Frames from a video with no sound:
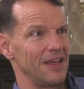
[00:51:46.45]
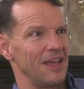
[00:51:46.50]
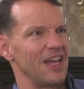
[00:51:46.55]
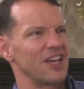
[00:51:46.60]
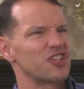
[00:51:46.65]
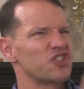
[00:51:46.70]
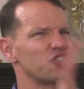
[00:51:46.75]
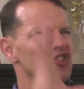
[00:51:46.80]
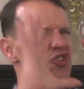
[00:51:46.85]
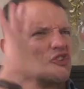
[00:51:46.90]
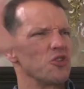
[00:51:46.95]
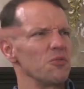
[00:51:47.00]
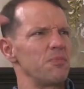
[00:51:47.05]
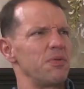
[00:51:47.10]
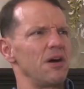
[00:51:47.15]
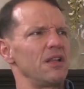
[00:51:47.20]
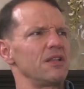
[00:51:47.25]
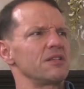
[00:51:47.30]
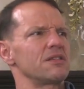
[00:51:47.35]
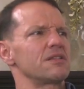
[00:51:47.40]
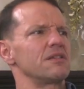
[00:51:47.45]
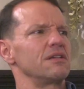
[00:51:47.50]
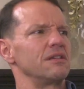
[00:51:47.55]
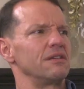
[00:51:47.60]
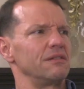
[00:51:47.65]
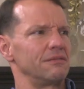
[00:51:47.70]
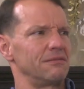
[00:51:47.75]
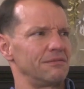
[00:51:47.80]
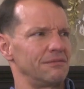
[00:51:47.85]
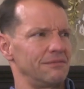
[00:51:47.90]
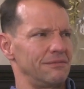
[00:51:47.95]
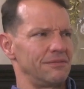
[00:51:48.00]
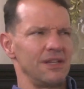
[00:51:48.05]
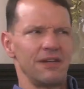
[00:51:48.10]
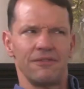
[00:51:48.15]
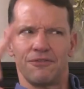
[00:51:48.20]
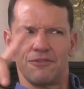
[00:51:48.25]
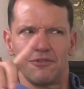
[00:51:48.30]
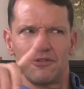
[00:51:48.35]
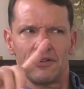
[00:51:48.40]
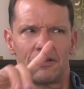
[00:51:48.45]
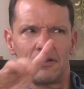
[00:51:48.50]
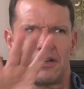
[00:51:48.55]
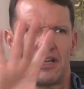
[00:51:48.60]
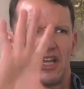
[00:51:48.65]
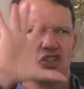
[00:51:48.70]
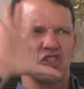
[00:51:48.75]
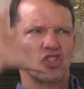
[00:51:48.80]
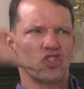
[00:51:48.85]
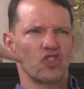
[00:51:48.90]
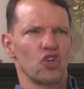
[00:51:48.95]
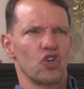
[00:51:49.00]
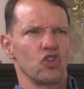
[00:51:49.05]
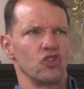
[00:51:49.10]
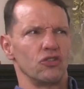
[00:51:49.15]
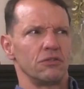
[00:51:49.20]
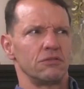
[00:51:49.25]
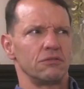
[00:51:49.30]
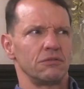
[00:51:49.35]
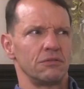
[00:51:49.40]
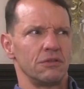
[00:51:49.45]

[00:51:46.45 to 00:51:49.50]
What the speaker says: external policy. Not foreign, external.